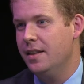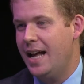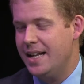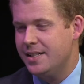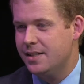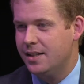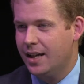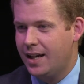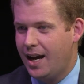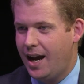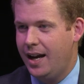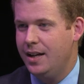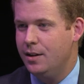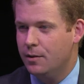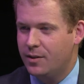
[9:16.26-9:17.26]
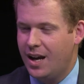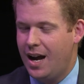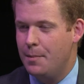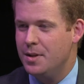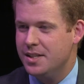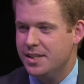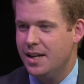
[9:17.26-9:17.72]
that's the kind of
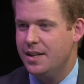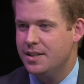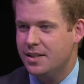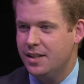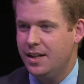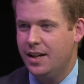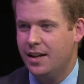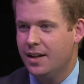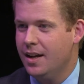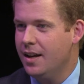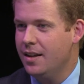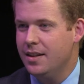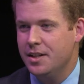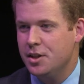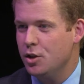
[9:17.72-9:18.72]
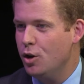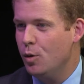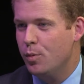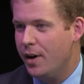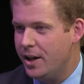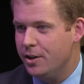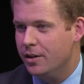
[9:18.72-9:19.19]
common sense thing that's a
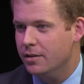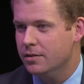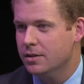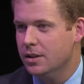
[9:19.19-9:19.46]
no-brainer.